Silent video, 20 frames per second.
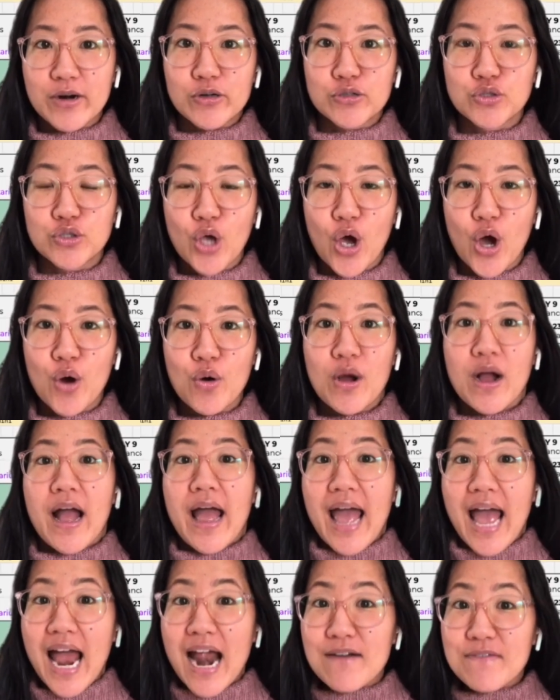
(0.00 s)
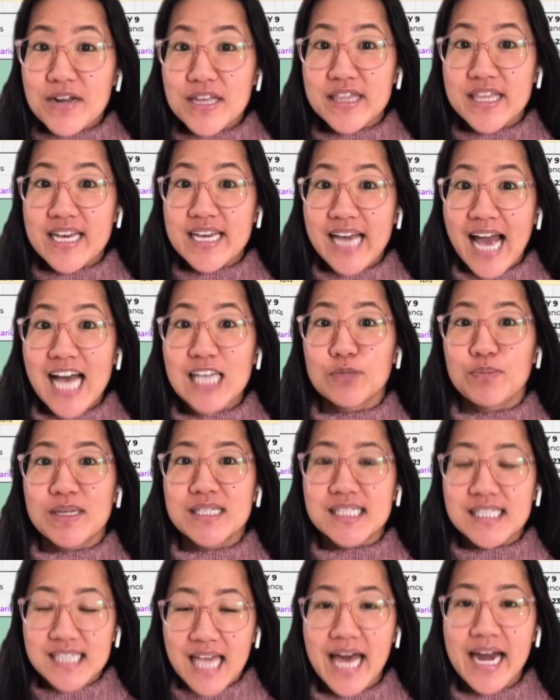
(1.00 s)
So everything has been
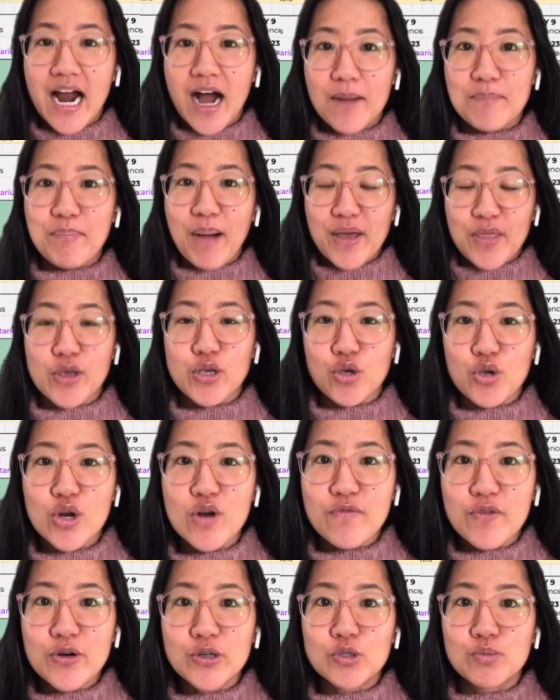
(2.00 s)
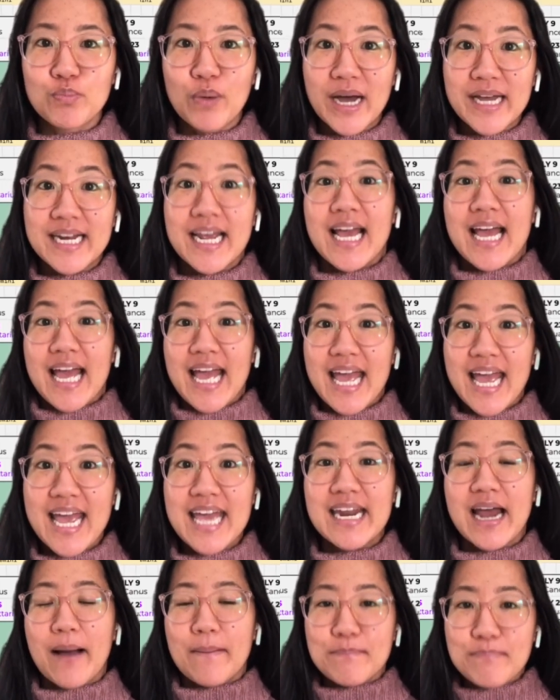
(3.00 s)
set up by the universe, but in
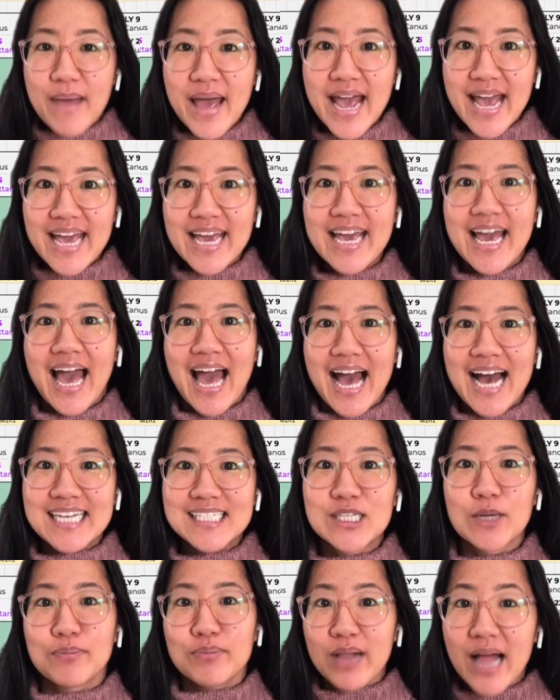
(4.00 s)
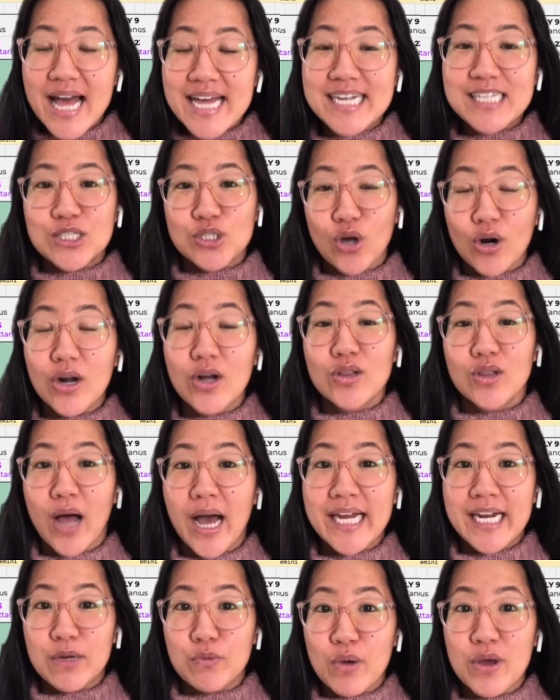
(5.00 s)
May, as the planets start
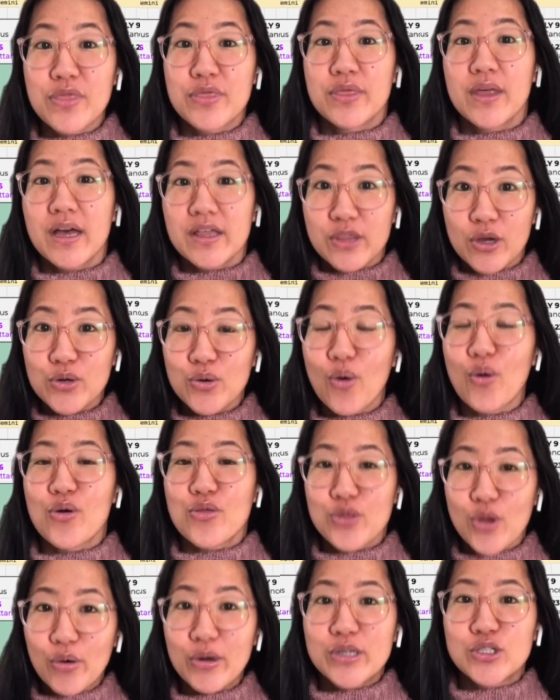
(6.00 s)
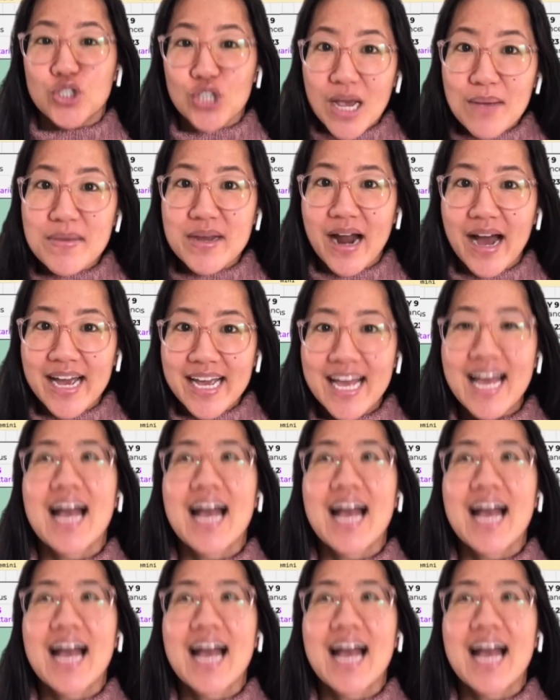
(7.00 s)
aligning with the North Node in Gemini,